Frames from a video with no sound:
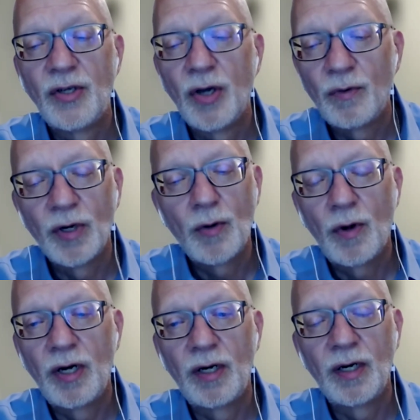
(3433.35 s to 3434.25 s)
don't
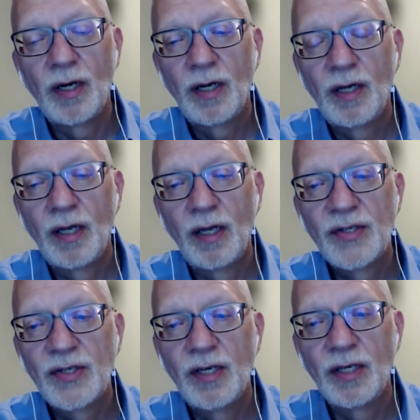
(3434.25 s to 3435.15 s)
require
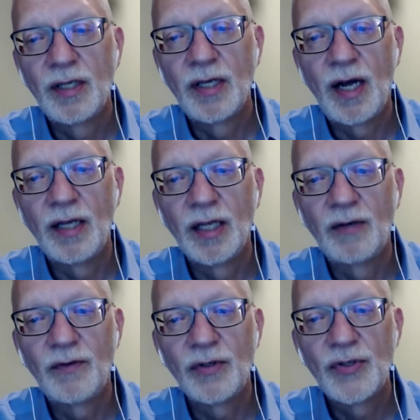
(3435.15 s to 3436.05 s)
exceedingly high
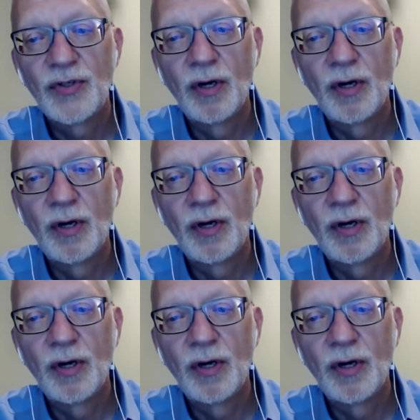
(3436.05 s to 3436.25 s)
levels.